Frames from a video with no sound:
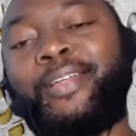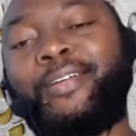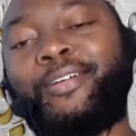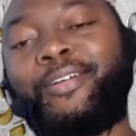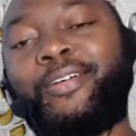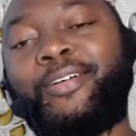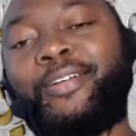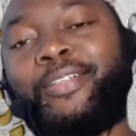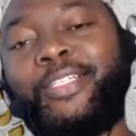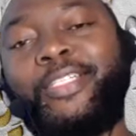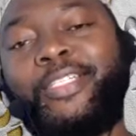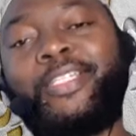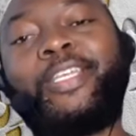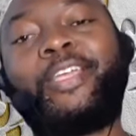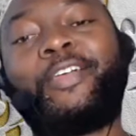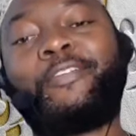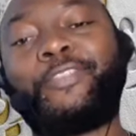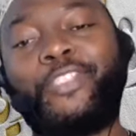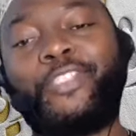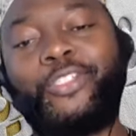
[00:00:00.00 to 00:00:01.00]
on the day
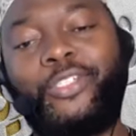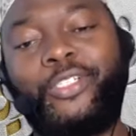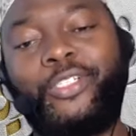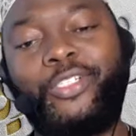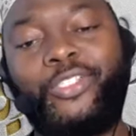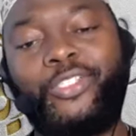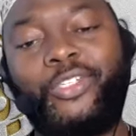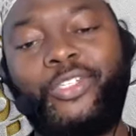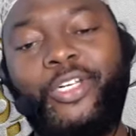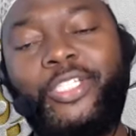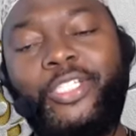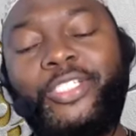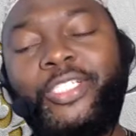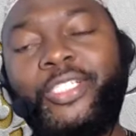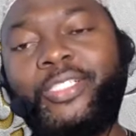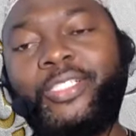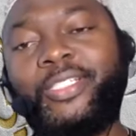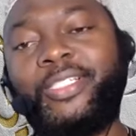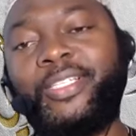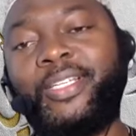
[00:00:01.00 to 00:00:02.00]
of
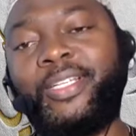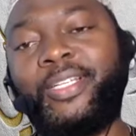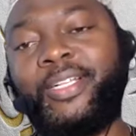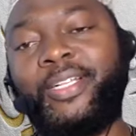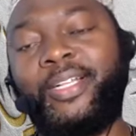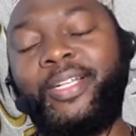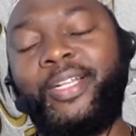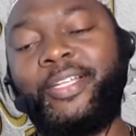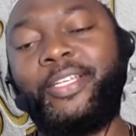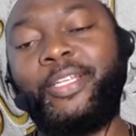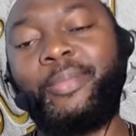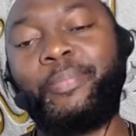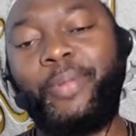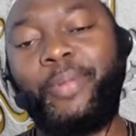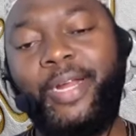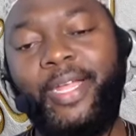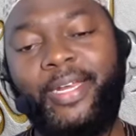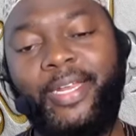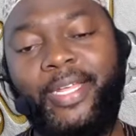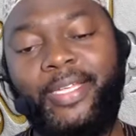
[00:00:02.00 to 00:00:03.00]
resurrection and the
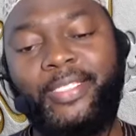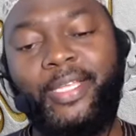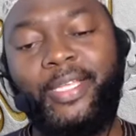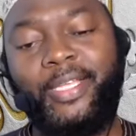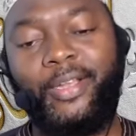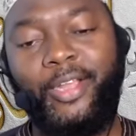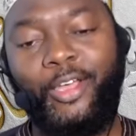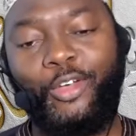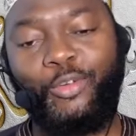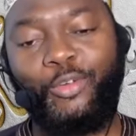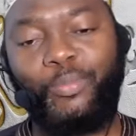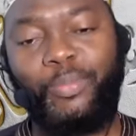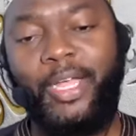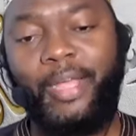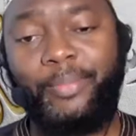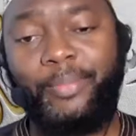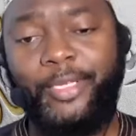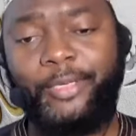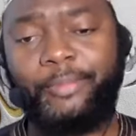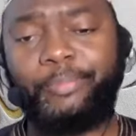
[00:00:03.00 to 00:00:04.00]
paradise.
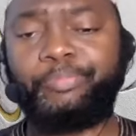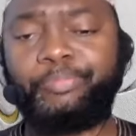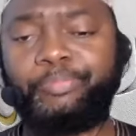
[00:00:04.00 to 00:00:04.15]
Allahumma ameen.